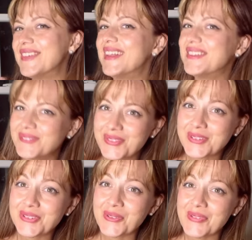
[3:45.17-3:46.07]
Had them for
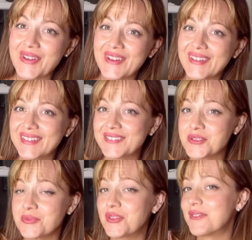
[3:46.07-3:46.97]
so long,
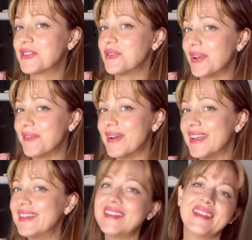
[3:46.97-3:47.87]
from Forever
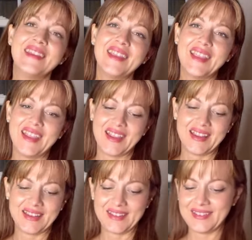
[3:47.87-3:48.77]
21, and
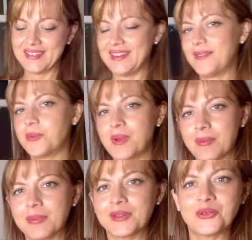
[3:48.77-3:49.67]
that's
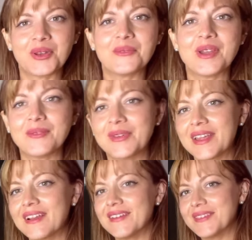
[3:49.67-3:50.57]
probably 21 when I
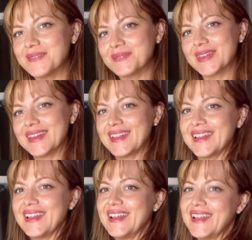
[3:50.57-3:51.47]
got them, but
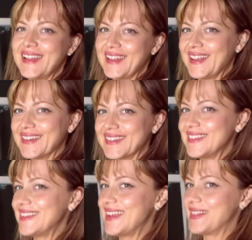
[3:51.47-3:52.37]
I'm gonna
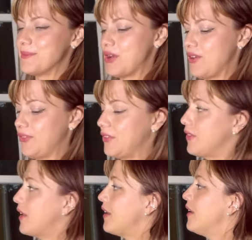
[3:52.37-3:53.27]
take them off so
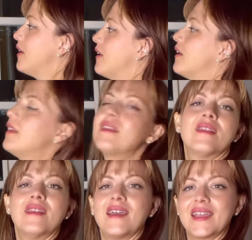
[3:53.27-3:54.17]
that
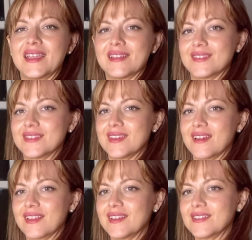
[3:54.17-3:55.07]
I can get the
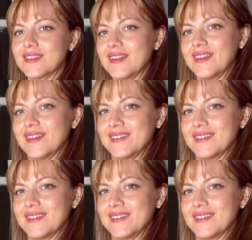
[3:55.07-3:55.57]
stockings on.